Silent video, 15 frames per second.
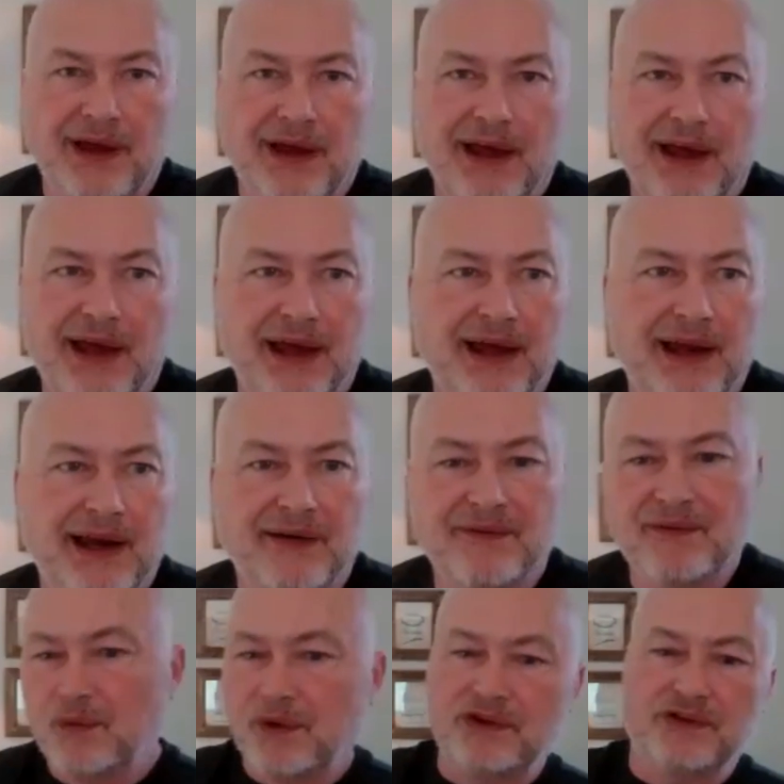and
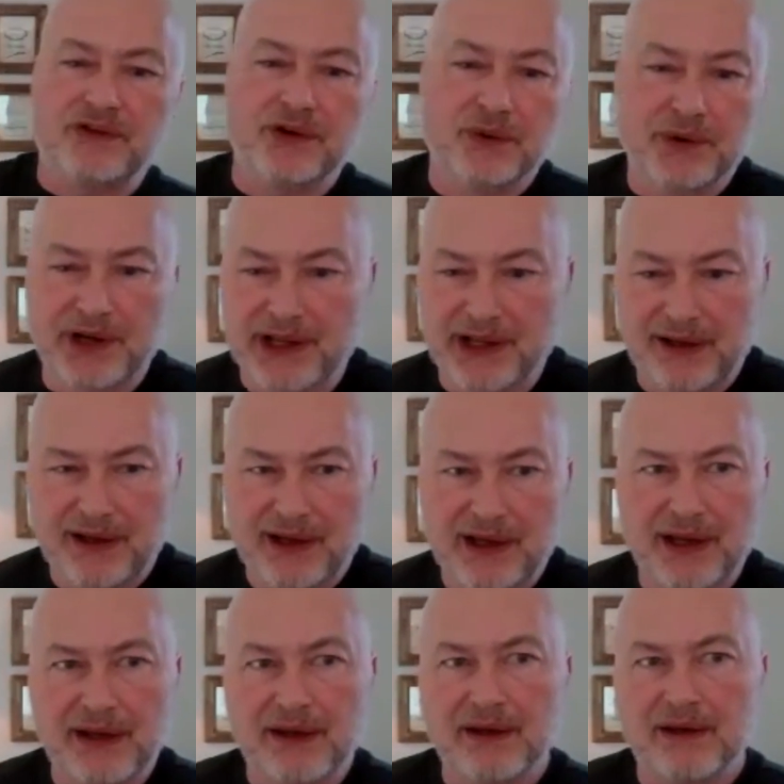everyone's doing it
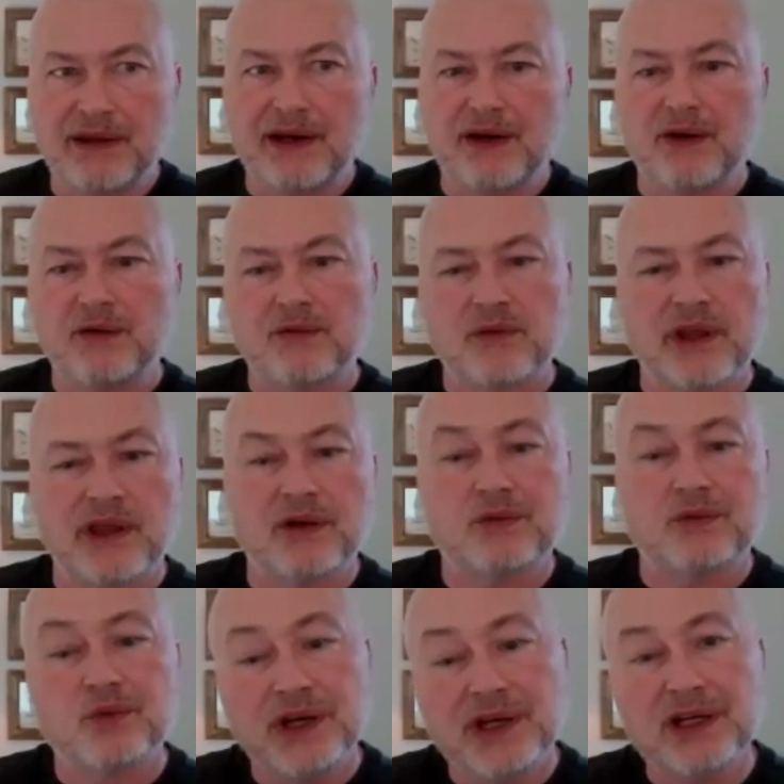and they don't really
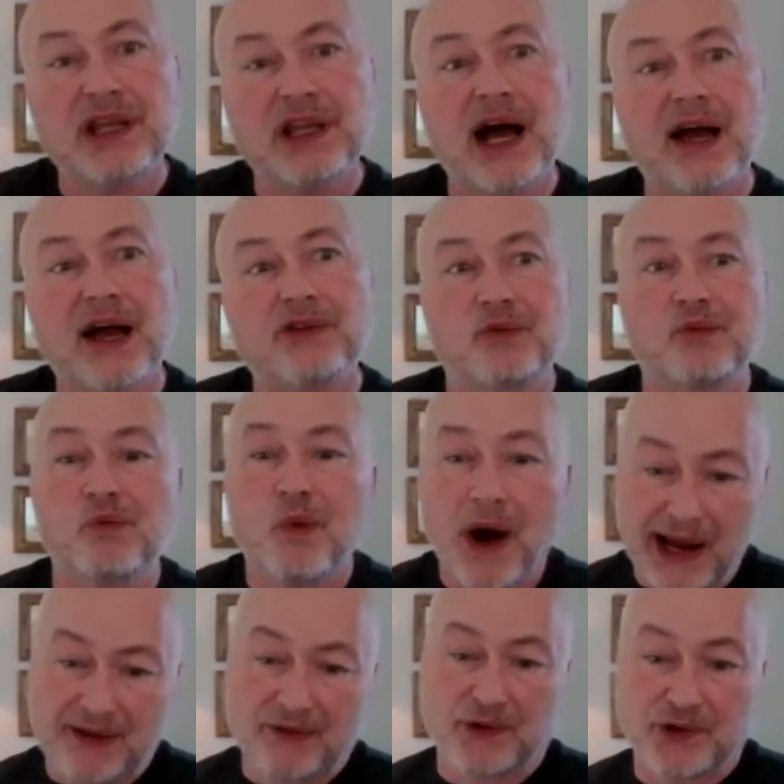realize
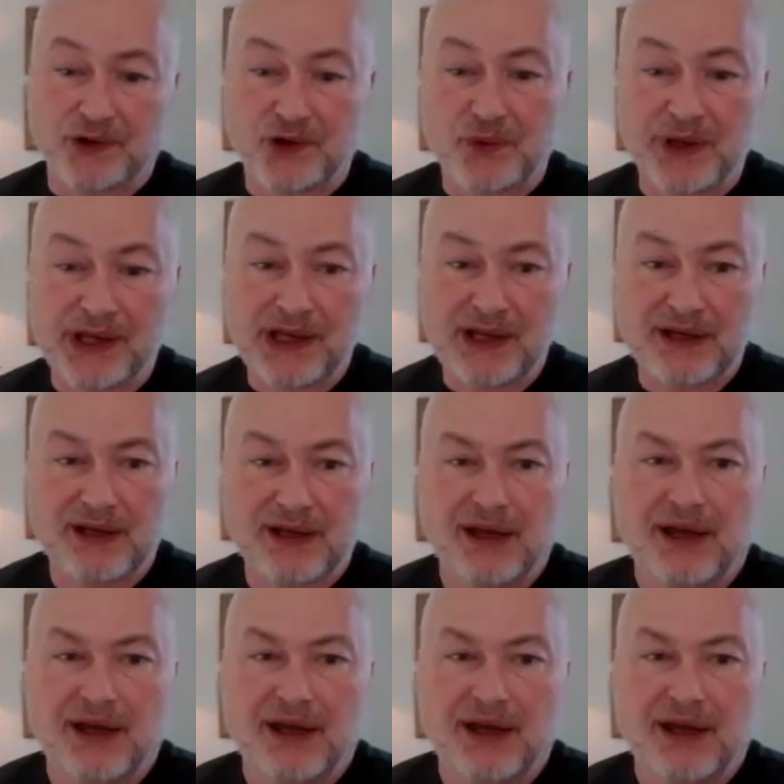why they're doing it.